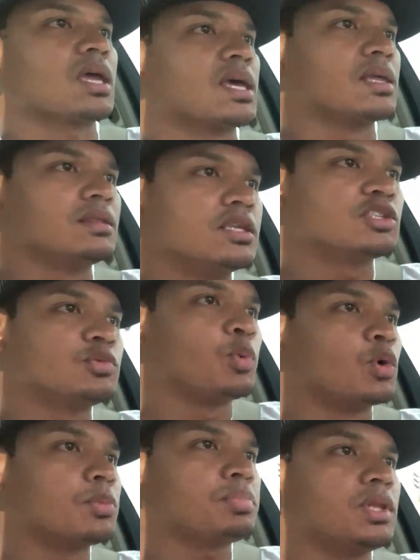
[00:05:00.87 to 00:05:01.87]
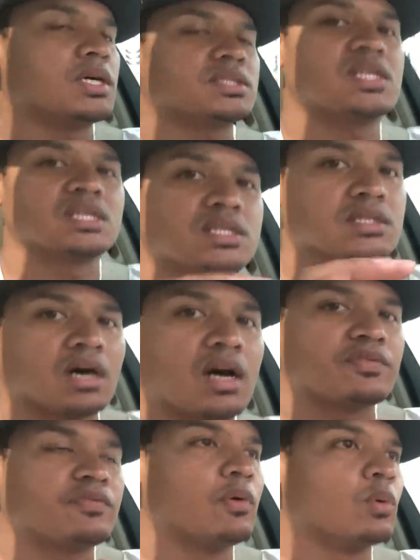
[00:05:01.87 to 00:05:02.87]
and this Sport Plus is
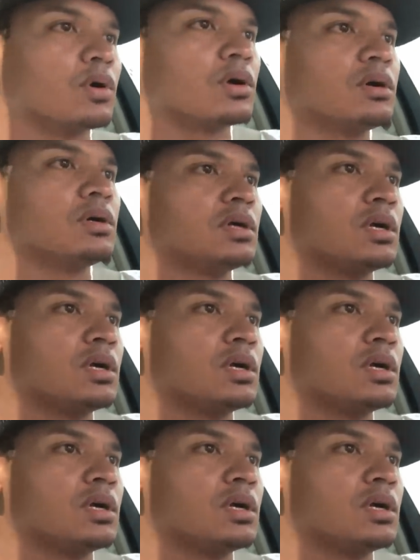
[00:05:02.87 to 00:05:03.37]
not for